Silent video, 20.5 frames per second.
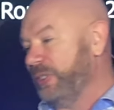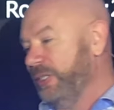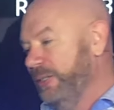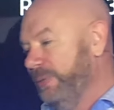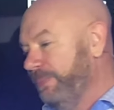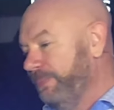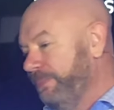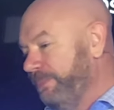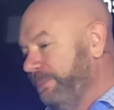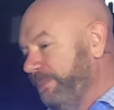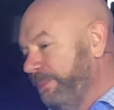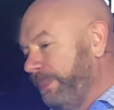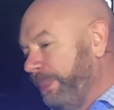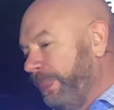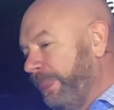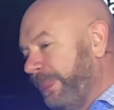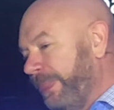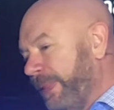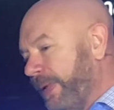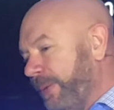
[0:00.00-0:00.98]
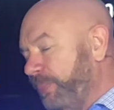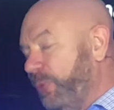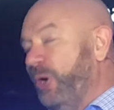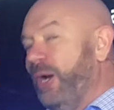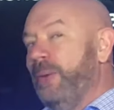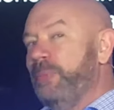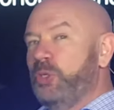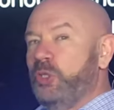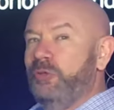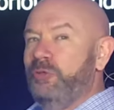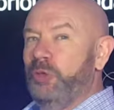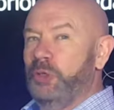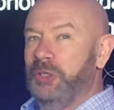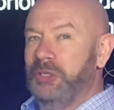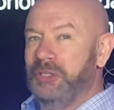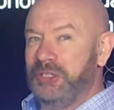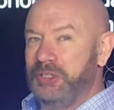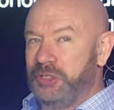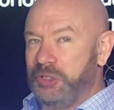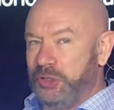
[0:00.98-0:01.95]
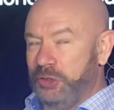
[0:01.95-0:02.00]
and perhaps you've heard
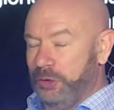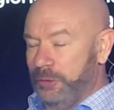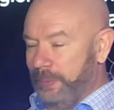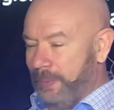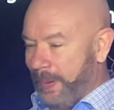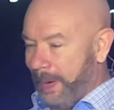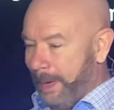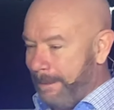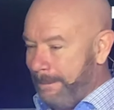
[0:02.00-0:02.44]
it too.